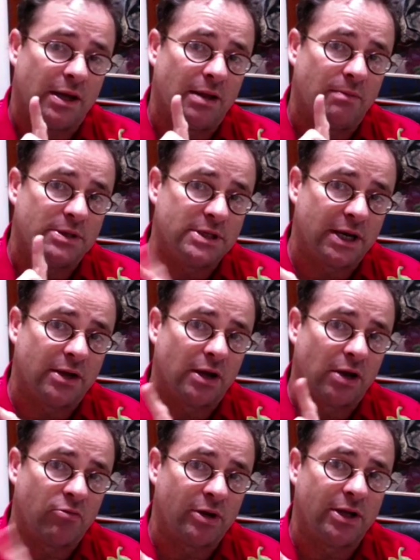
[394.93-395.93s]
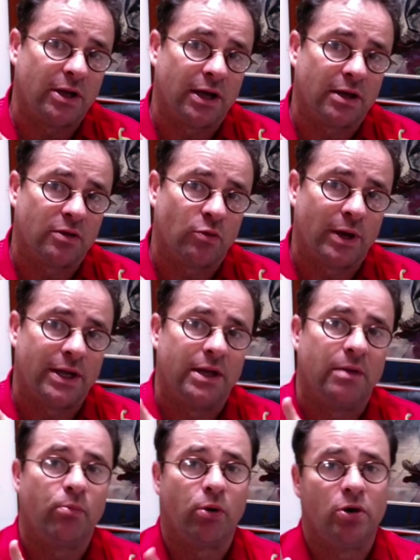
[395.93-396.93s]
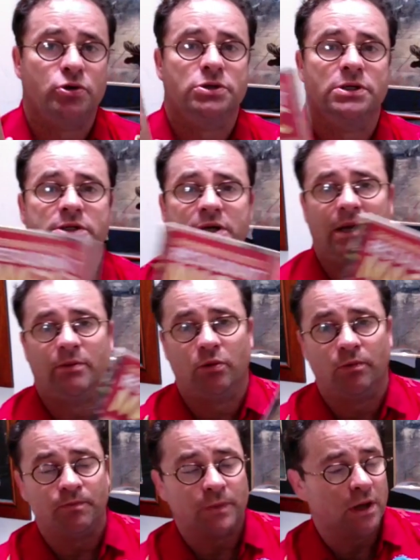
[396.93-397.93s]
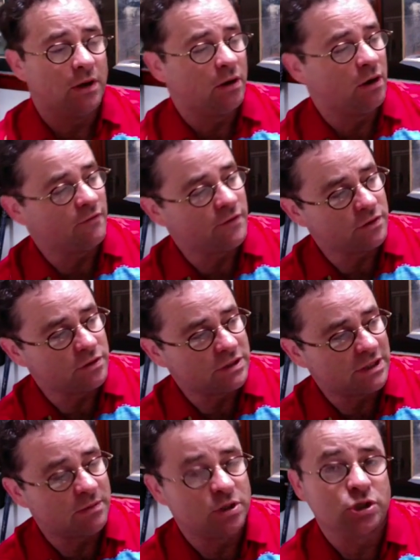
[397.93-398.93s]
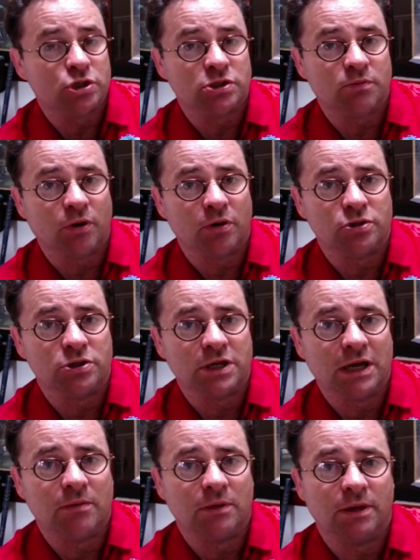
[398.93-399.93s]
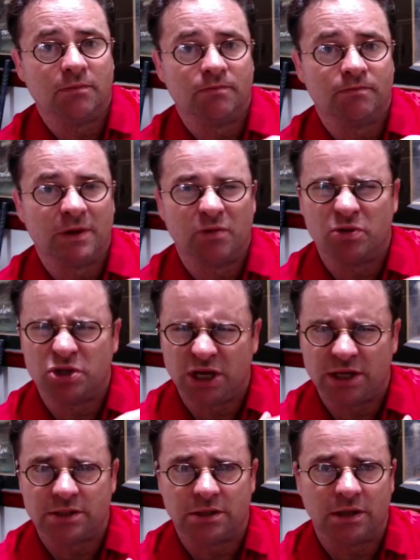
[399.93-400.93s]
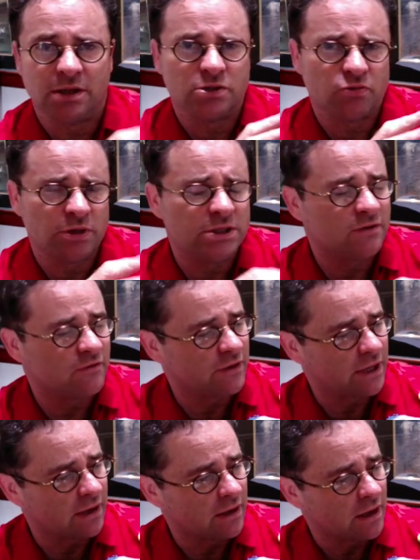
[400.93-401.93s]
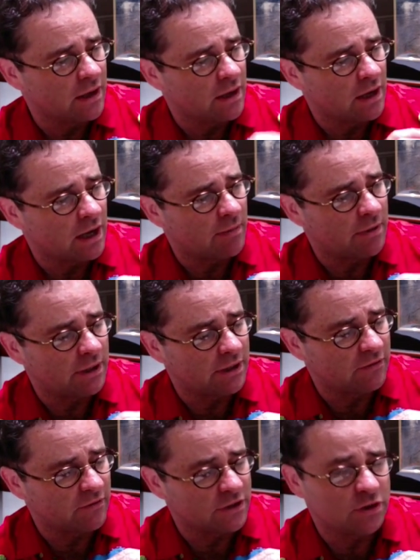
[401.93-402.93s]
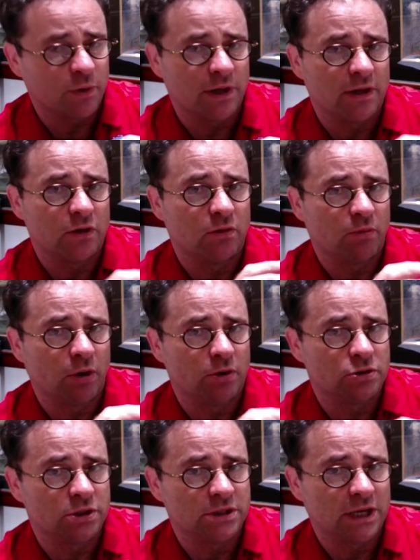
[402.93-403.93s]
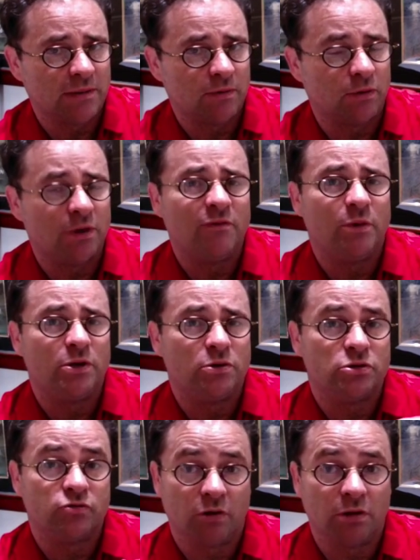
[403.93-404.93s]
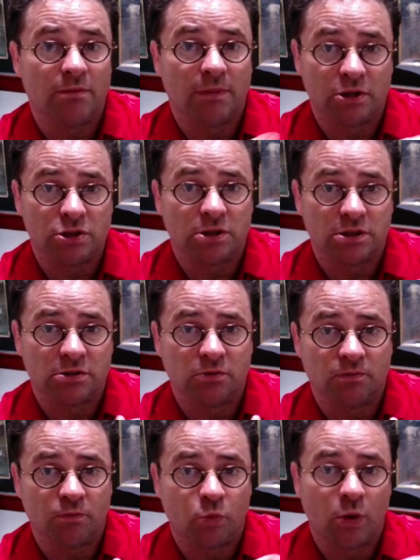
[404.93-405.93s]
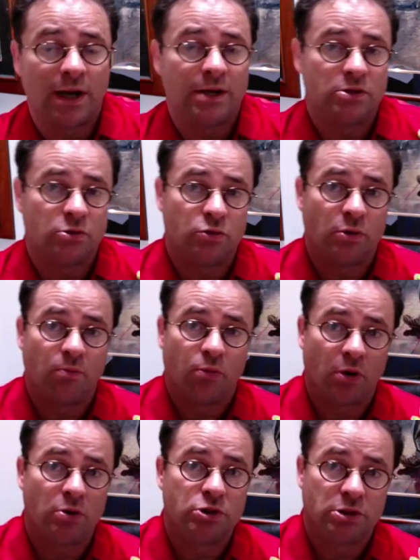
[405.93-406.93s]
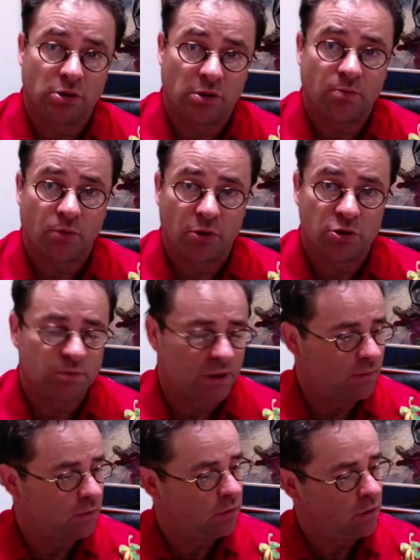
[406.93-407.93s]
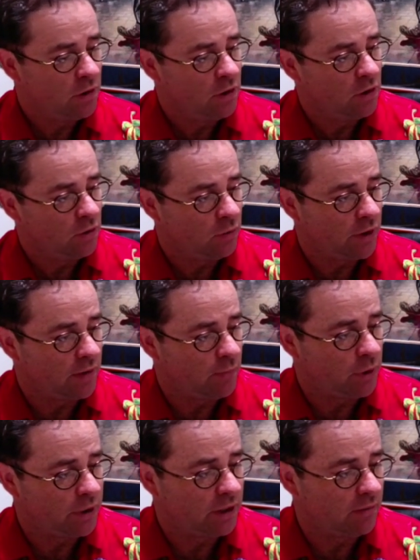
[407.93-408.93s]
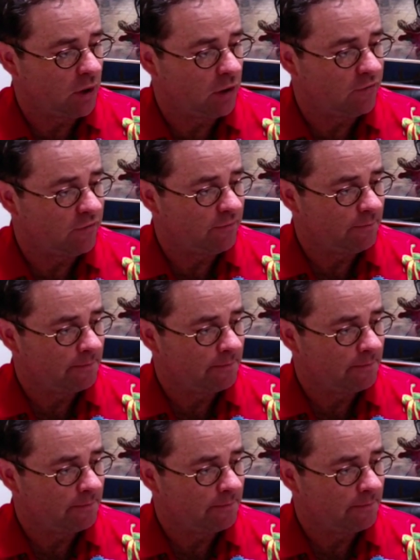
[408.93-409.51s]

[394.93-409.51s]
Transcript: In particular, I really like the way he approaches a table. Often you see magicians approach a table and they're rejected, and there's a reason for that, I believe. It's the way that you approach the table, or even when you do strolling magic, there's a way to approach and not approach people without putting them off.